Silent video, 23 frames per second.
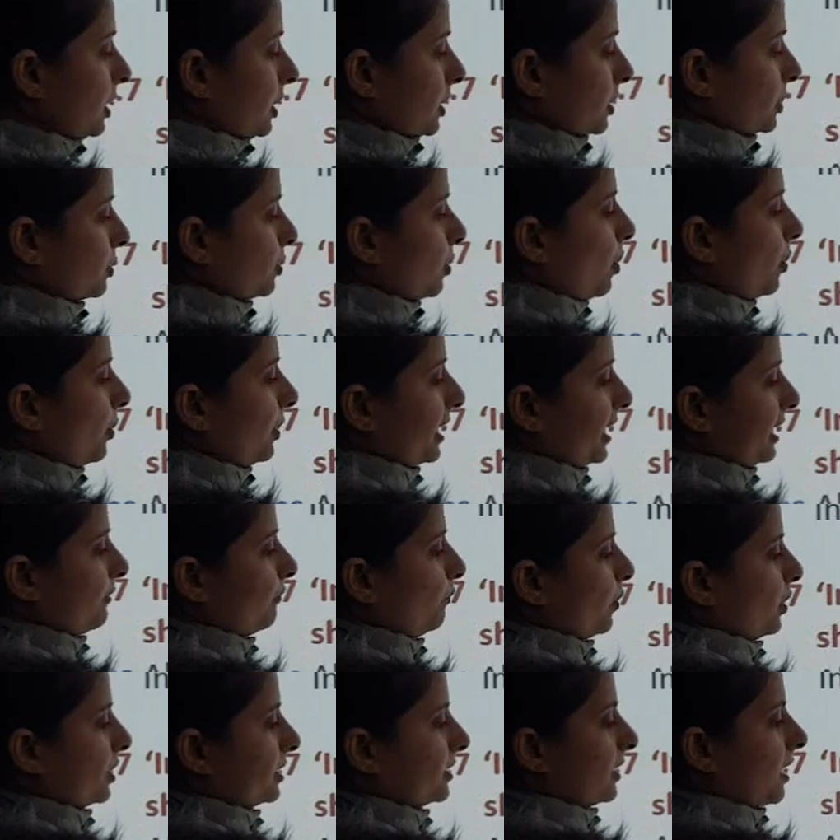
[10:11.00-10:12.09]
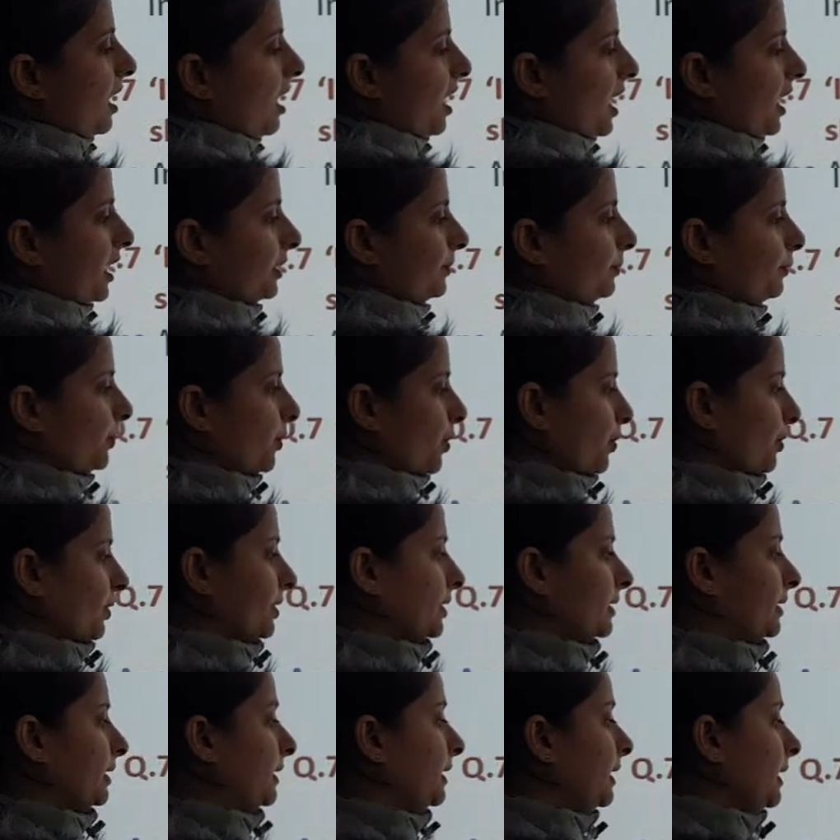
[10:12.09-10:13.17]
so he was
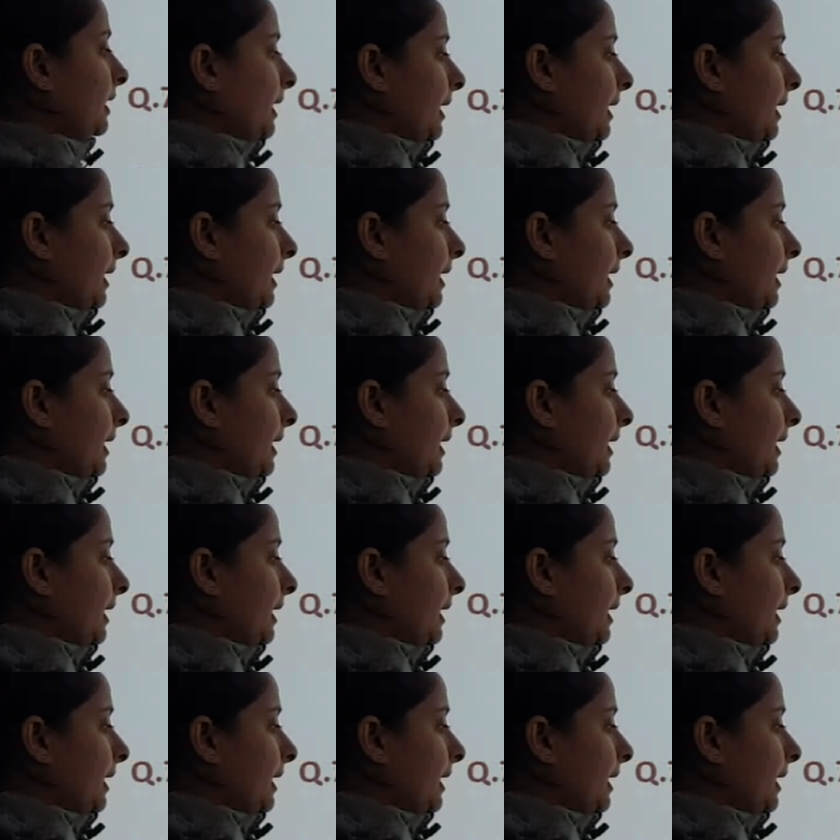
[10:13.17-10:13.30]
heartbroken.